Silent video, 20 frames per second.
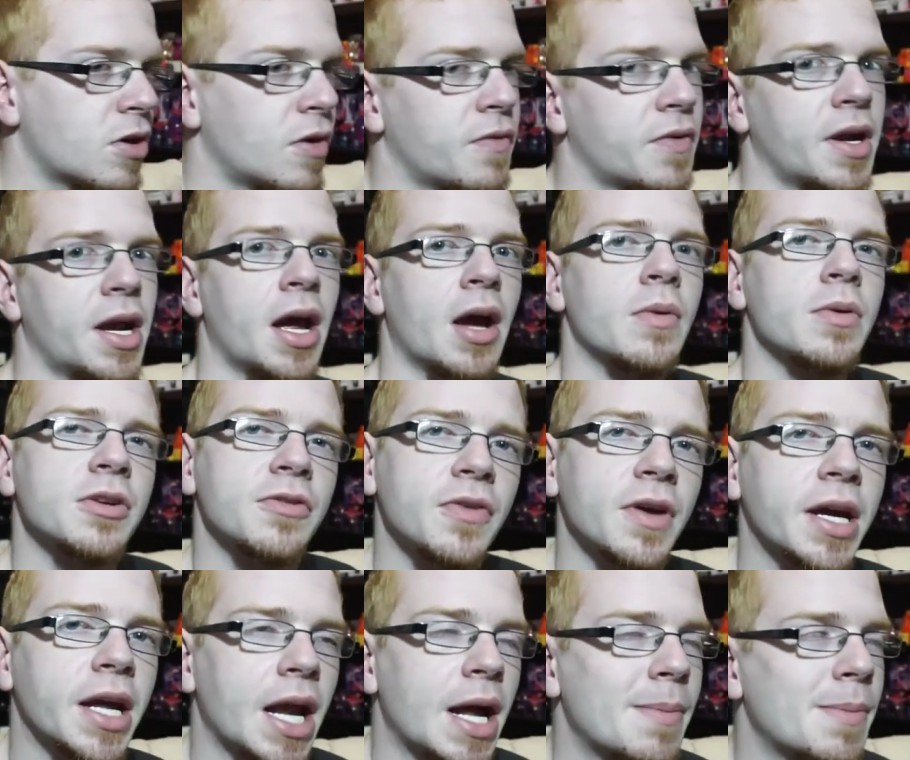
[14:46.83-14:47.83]
Girlfriend. I always
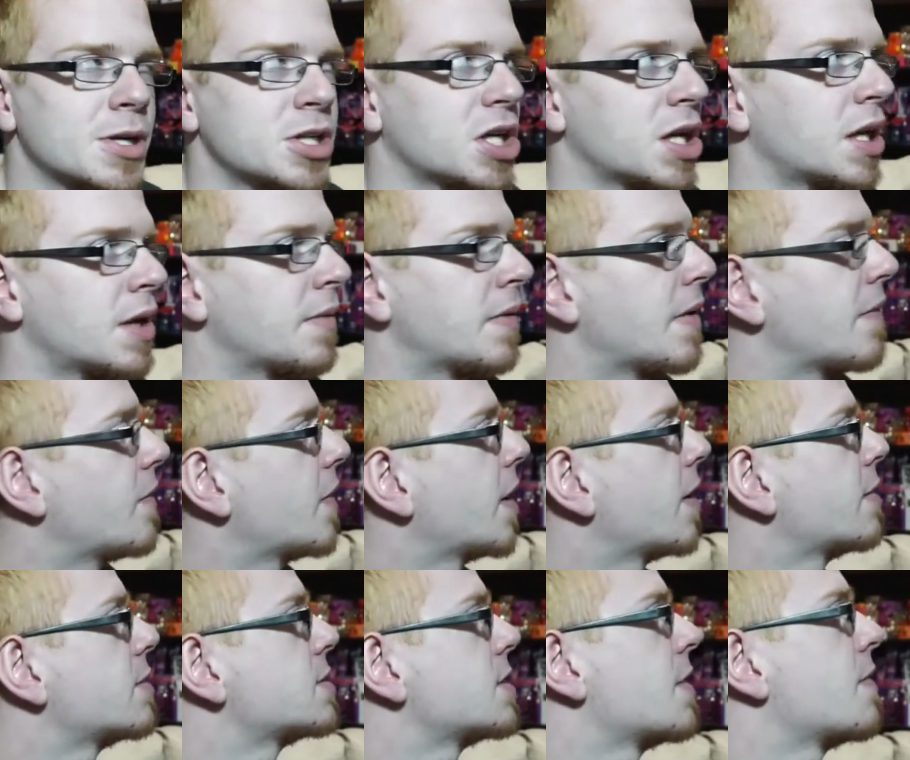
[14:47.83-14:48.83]
forget how much I love that
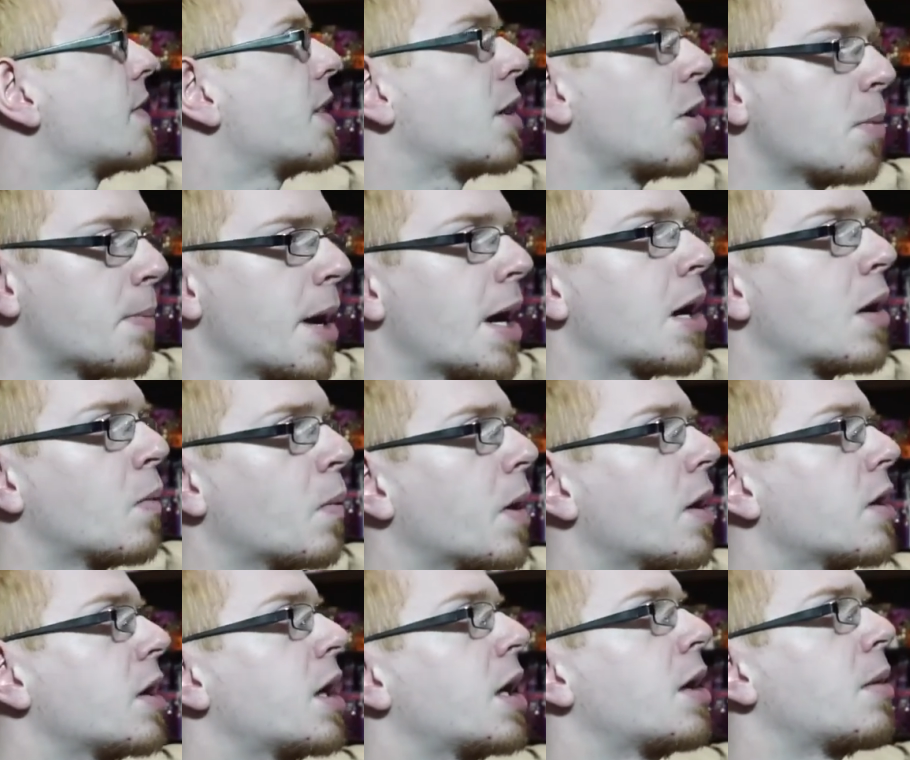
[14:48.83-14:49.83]
fragrance, and then I go back and
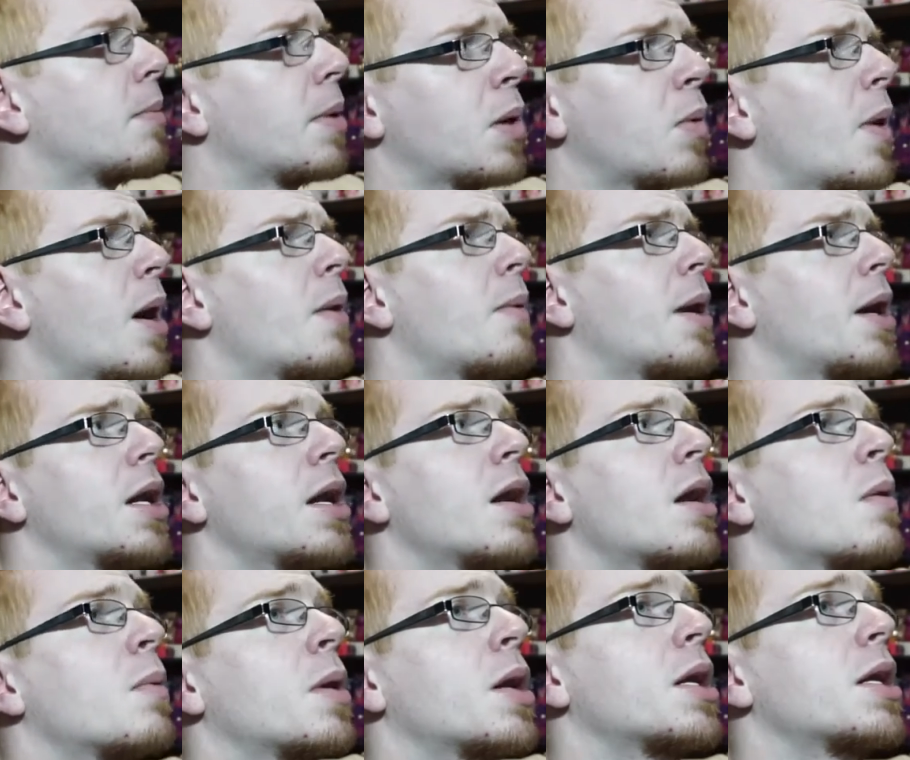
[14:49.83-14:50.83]
wear it again, and I'm like, wow, why
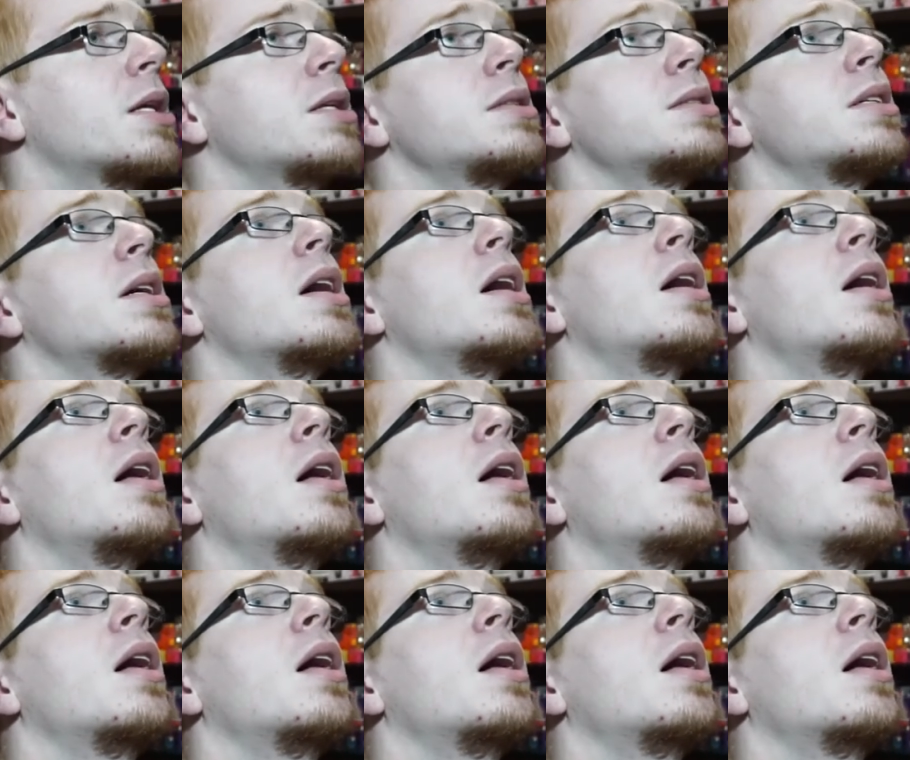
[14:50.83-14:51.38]
didn't I wear this?